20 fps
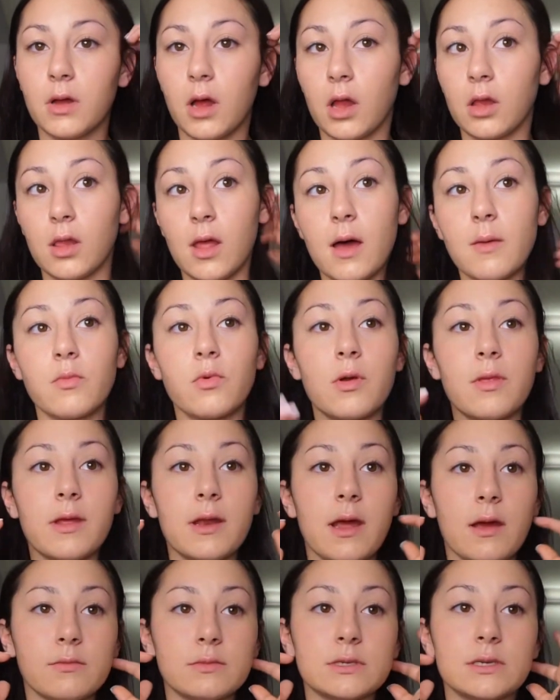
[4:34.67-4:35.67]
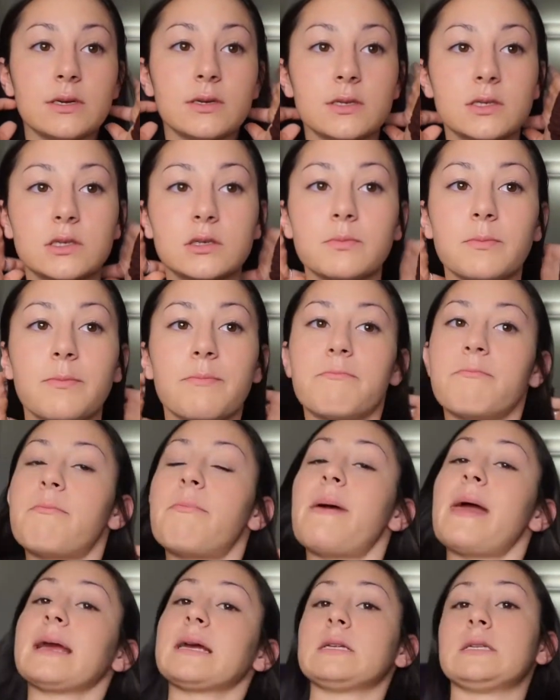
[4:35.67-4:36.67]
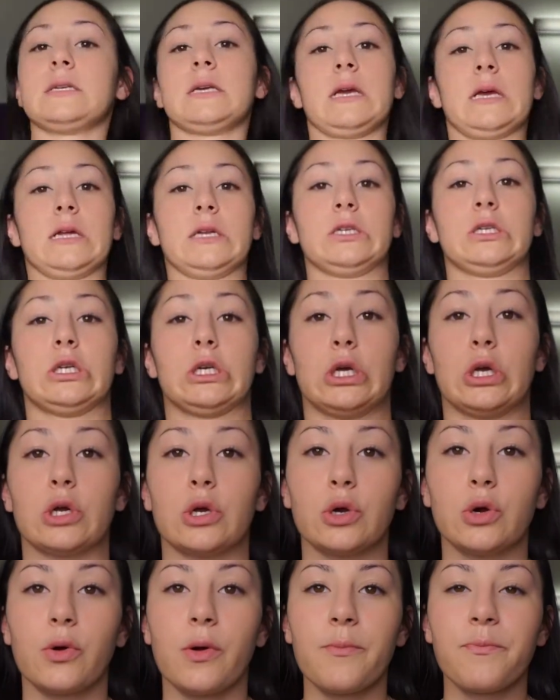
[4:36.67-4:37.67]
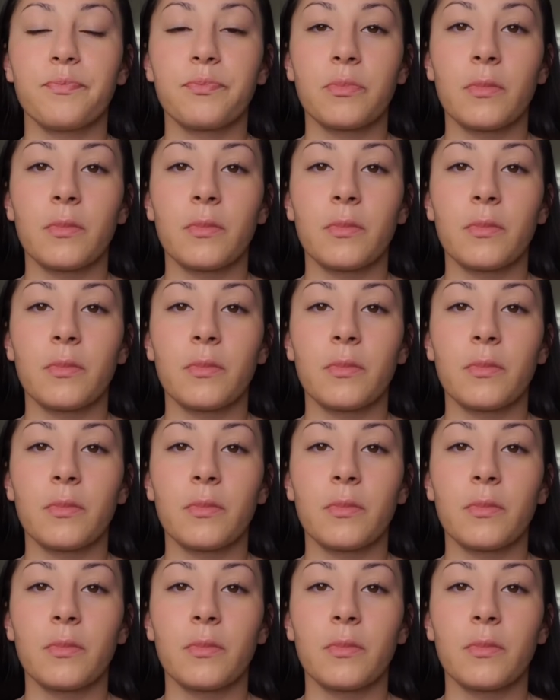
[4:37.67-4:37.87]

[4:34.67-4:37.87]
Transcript: a lot more than I was expecting it to.